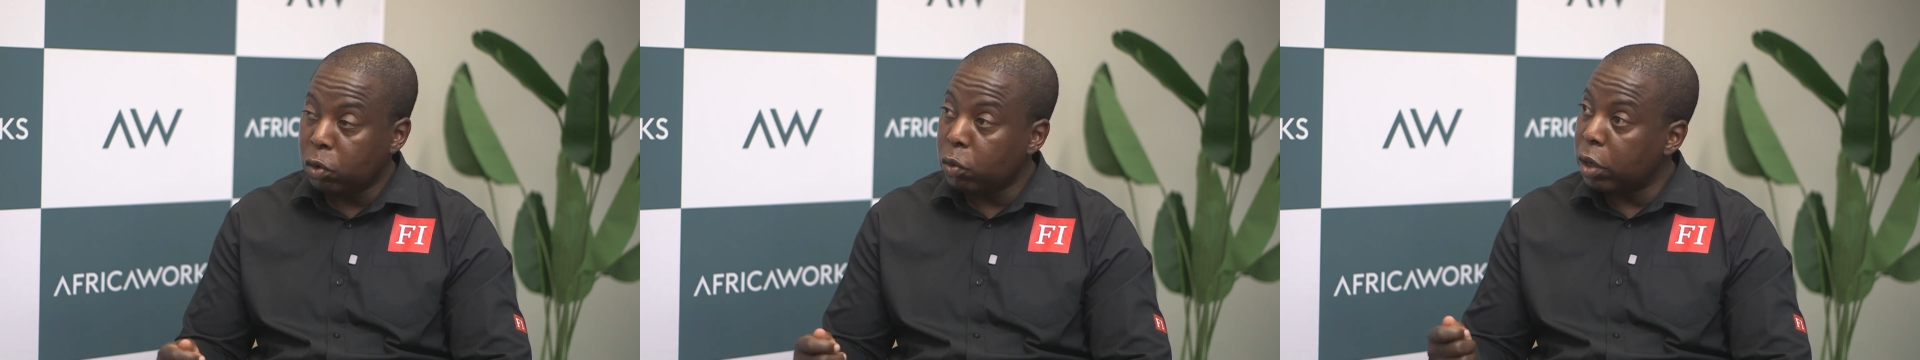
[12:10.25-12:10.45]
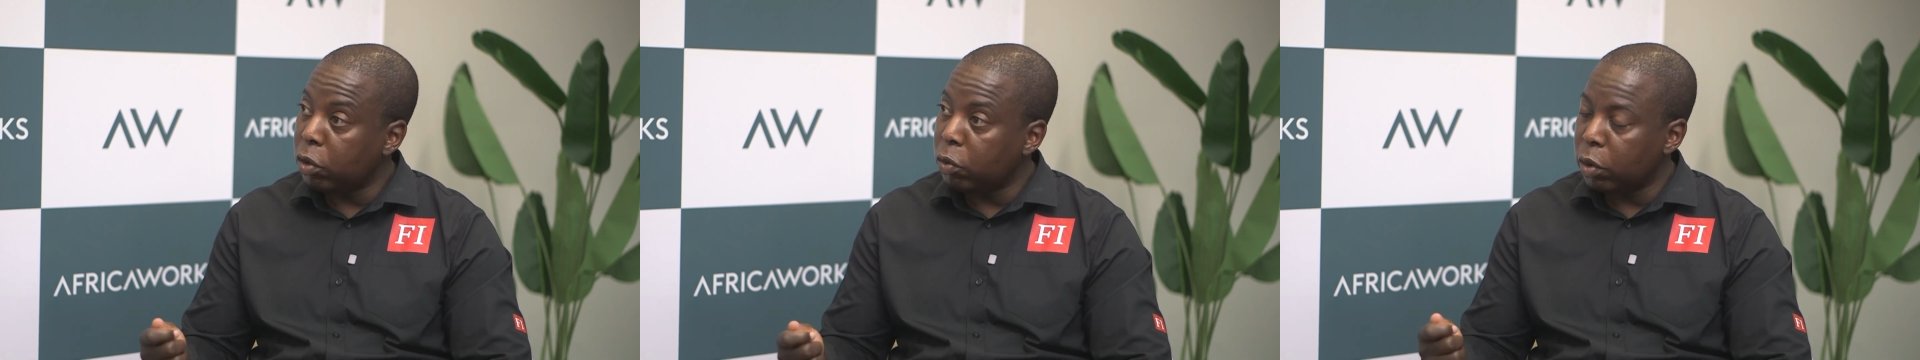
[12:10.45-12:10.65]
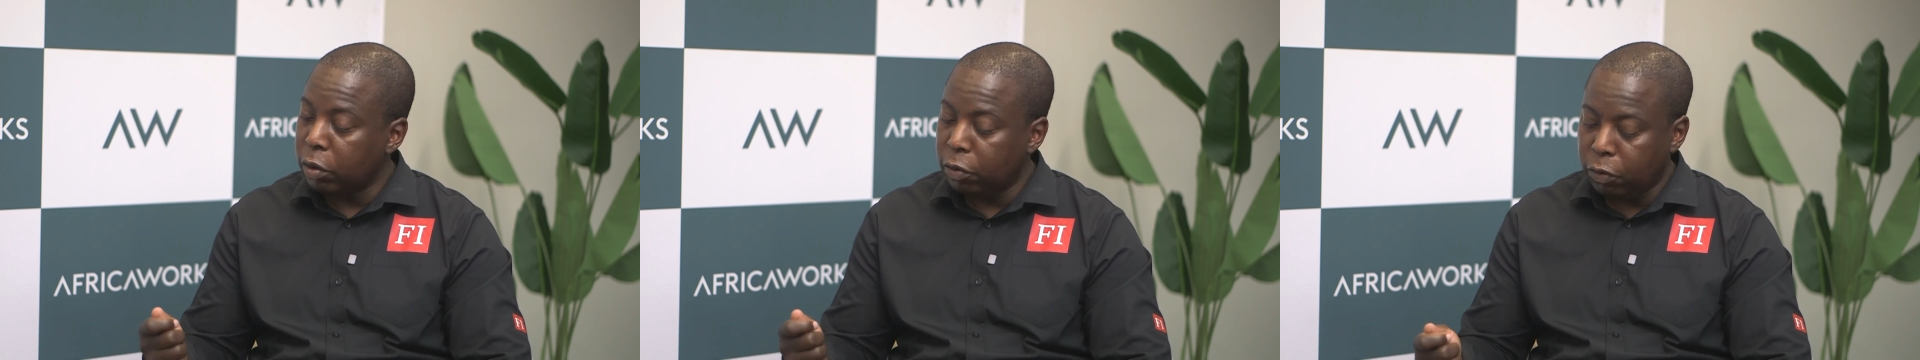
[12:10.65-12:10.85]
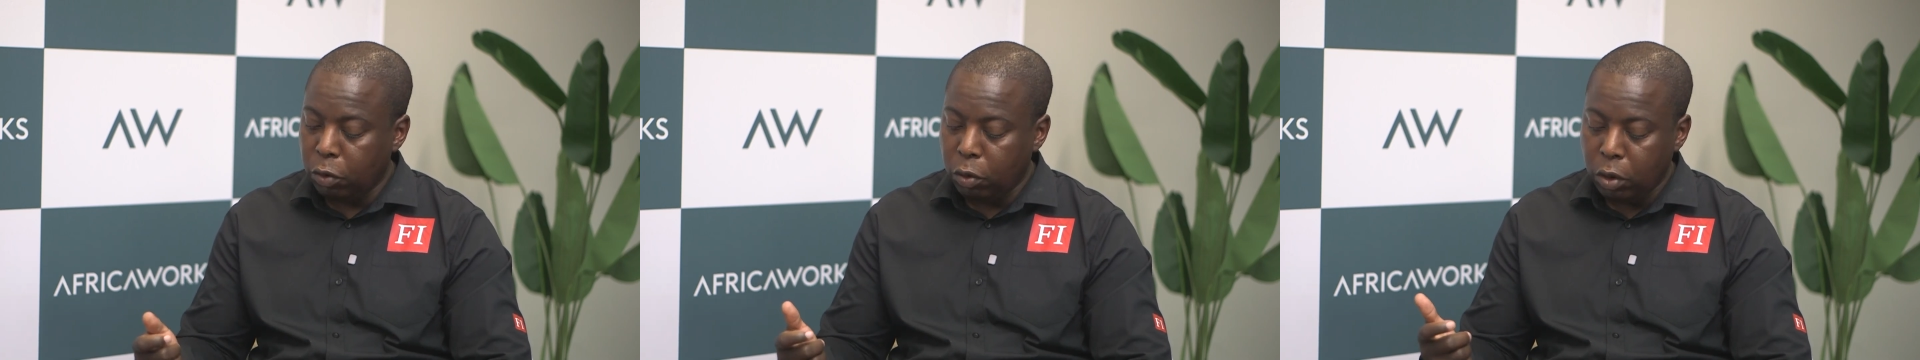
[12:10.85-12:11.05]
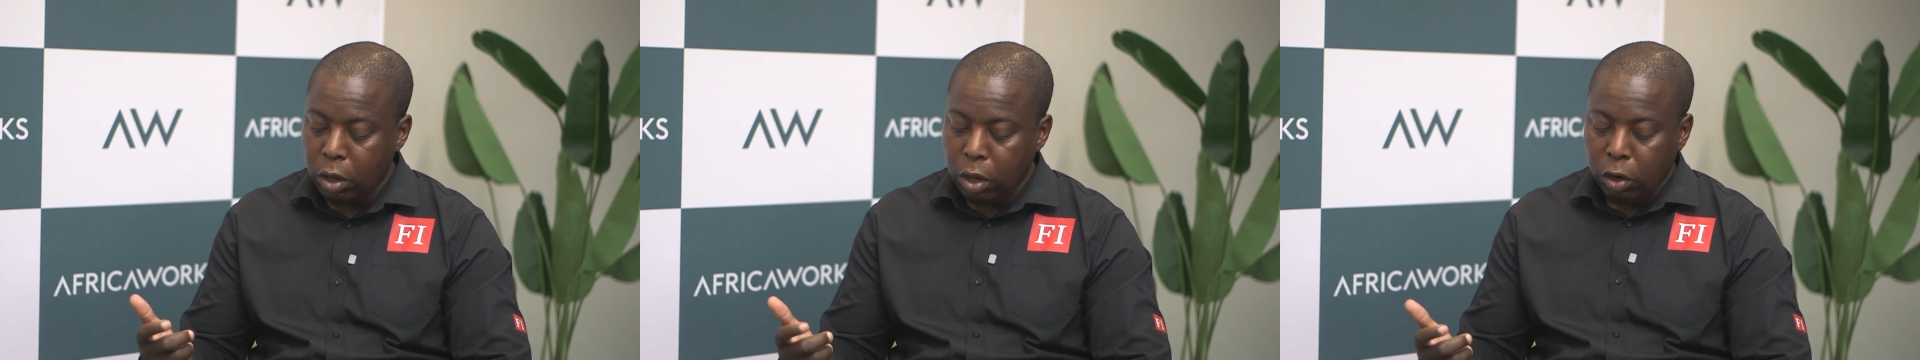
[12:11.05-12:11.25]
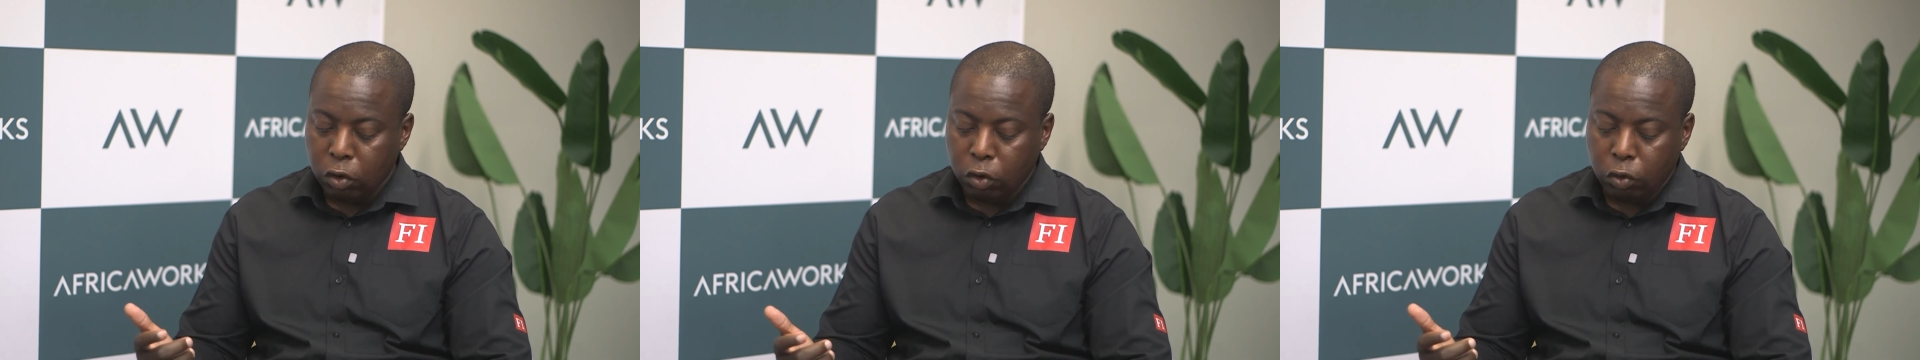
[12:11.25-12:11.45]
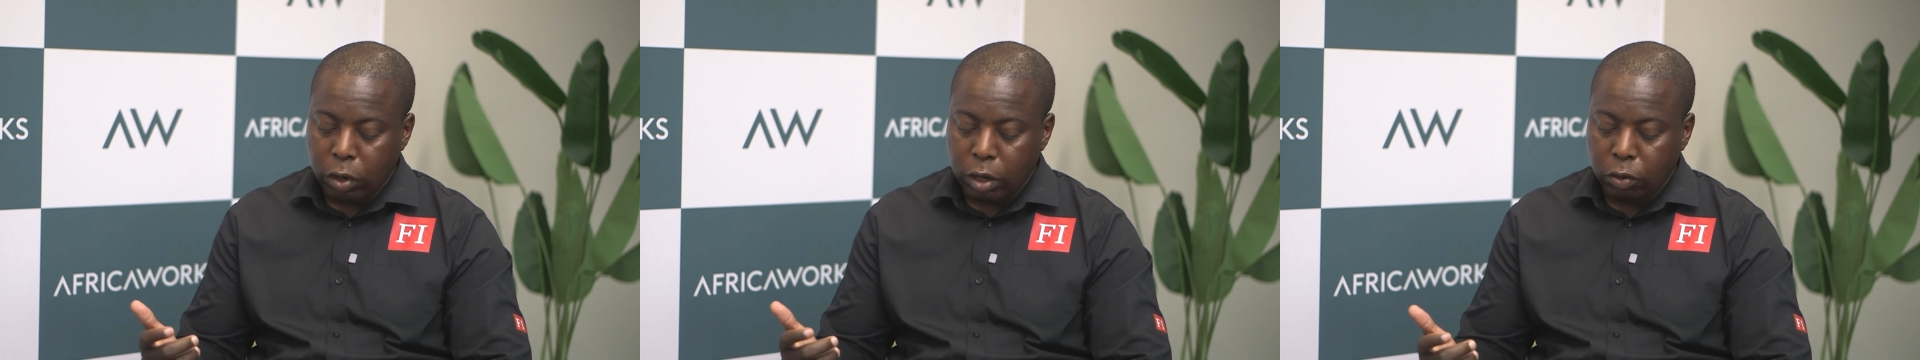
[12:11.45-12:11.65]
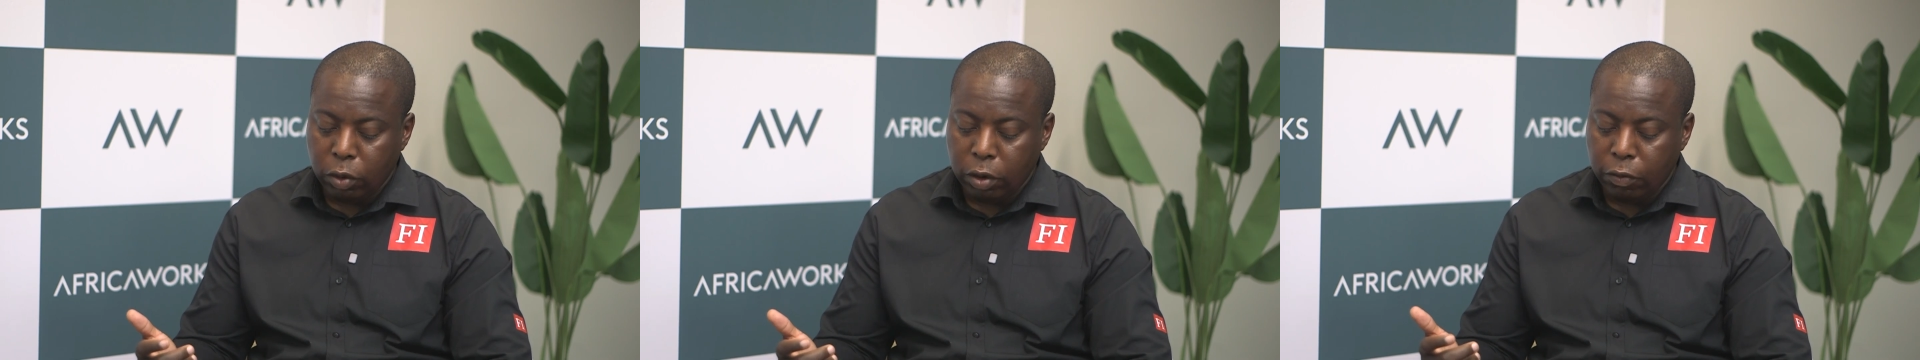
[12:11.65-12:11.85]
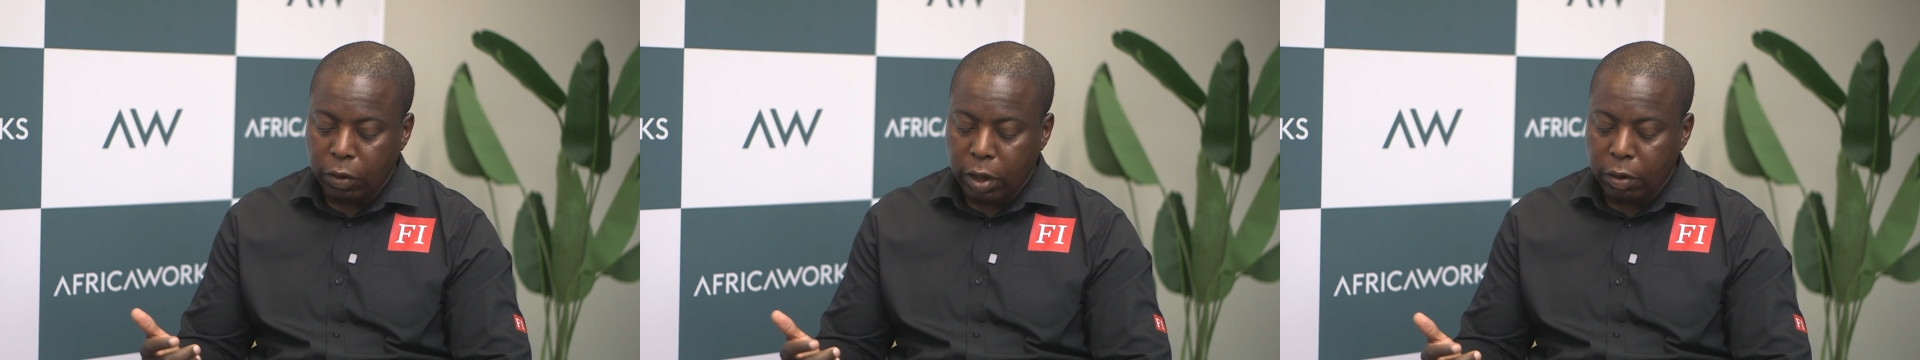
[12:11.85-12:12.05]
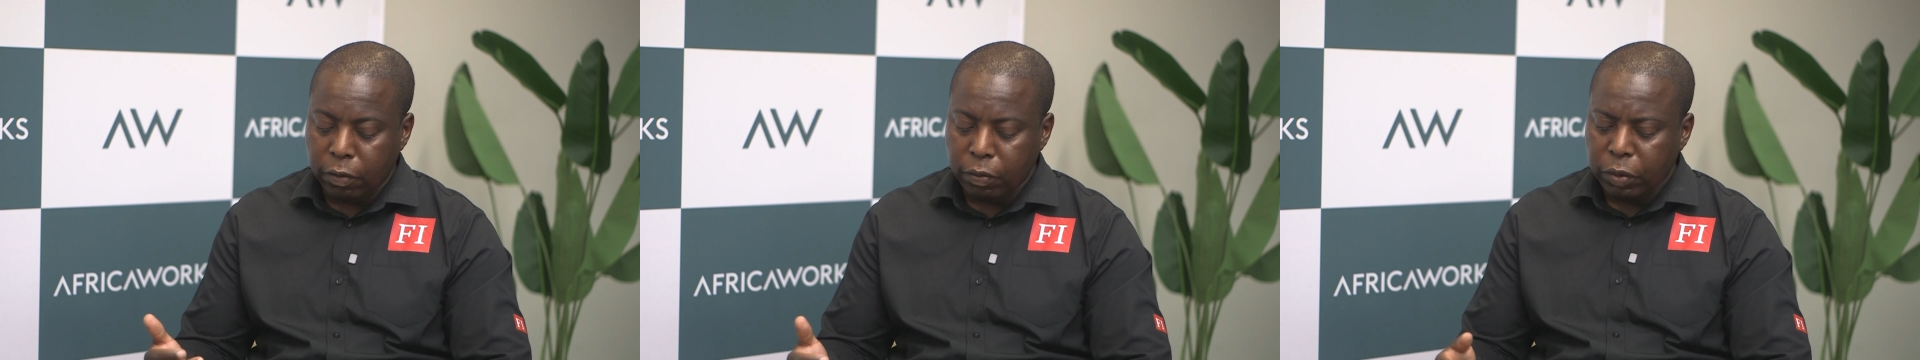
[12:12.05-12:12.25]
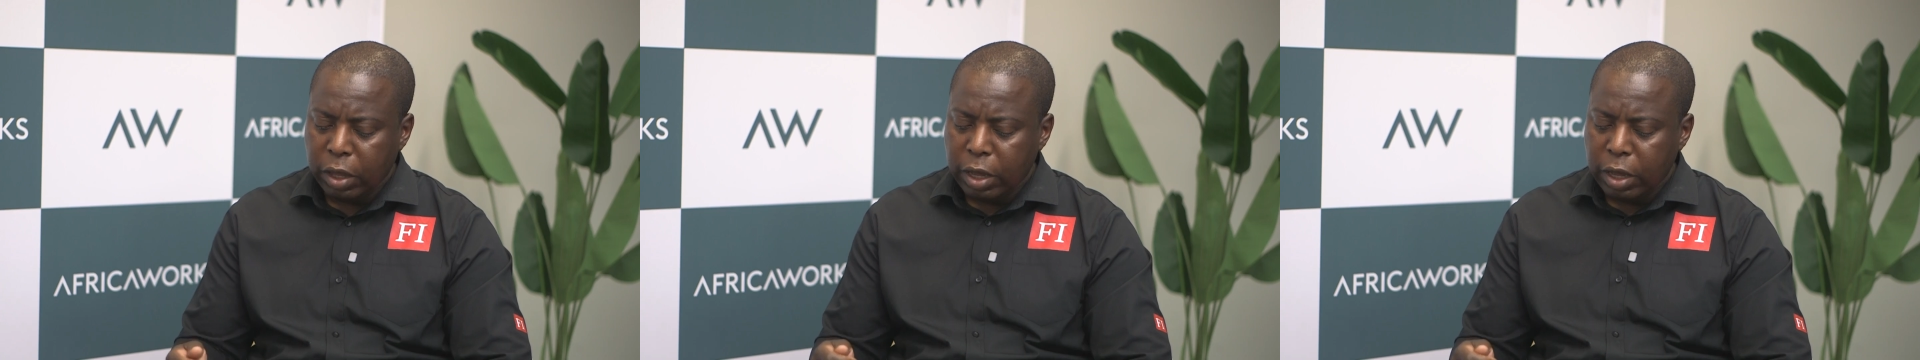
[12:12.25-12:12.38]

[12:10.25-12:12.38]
2024 to 2025.